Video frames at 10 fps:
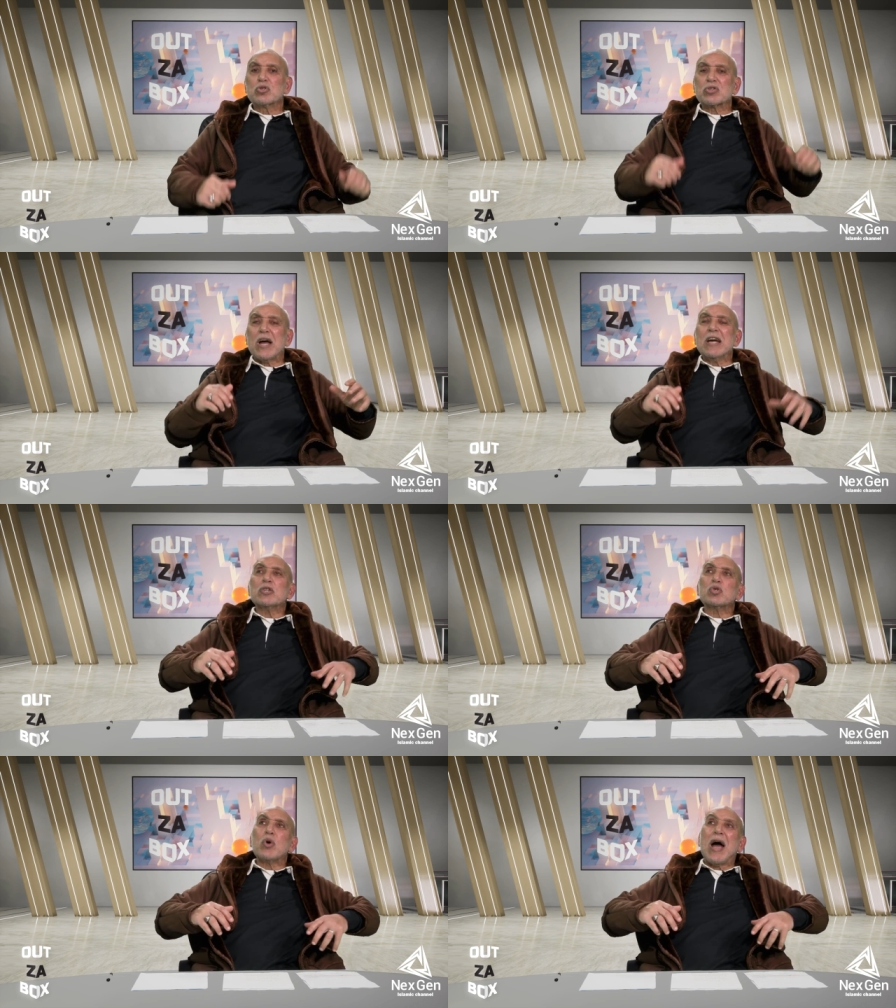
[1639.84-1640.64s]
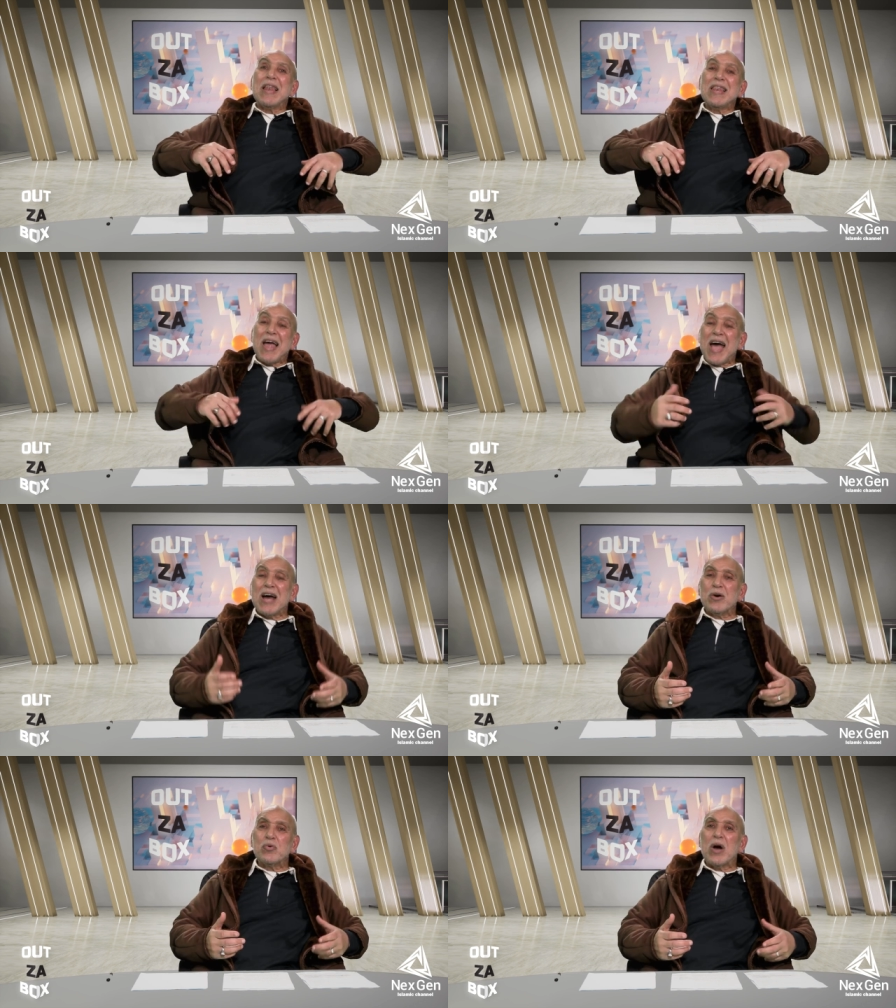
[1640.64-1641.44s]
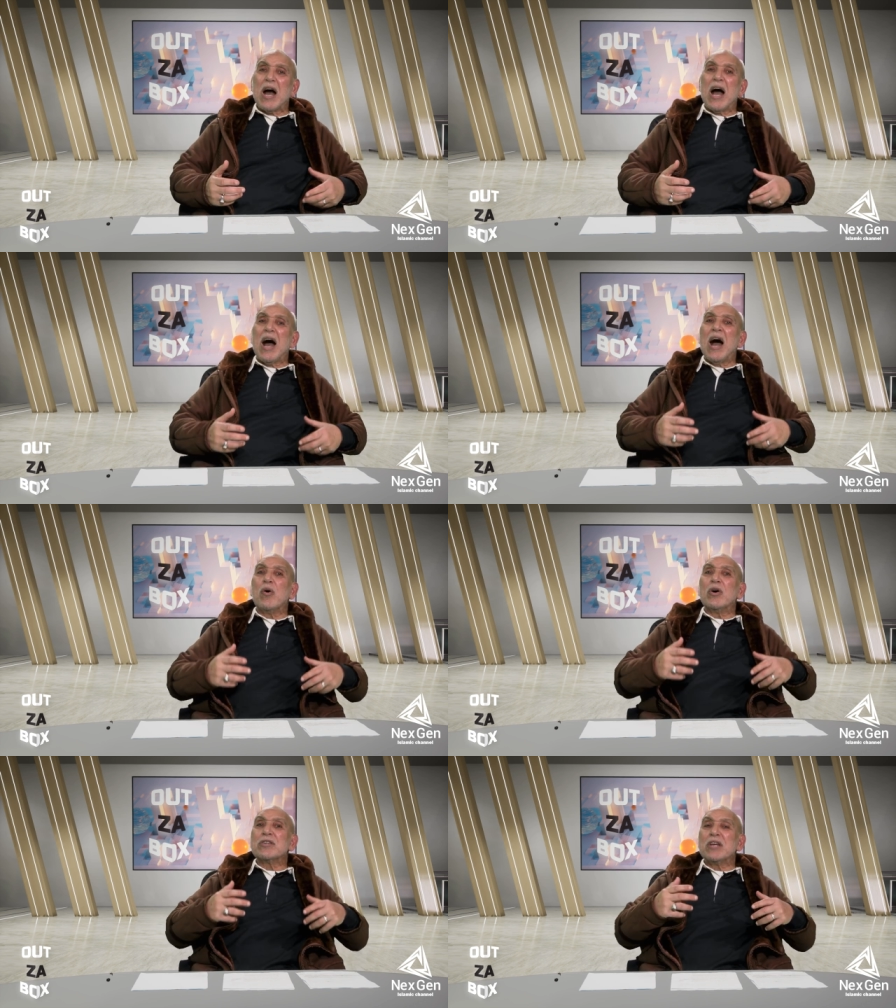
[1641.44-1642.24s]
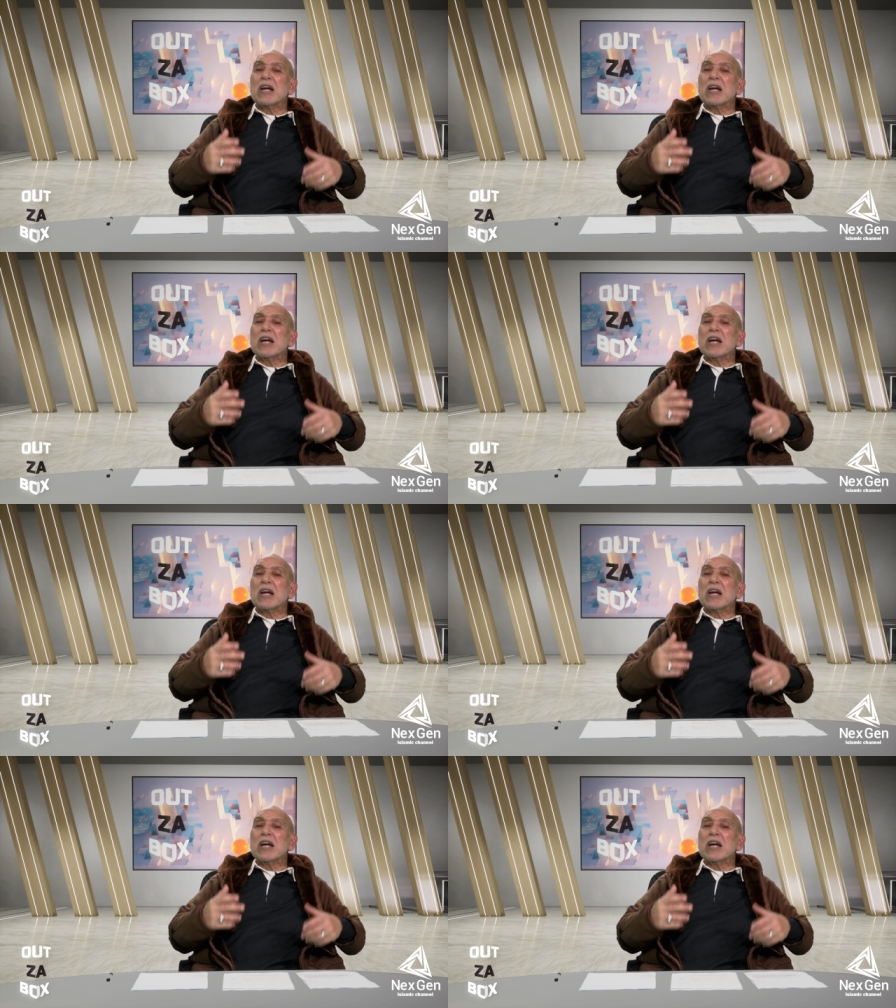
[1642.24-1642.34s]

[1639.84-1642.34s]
to try to allow our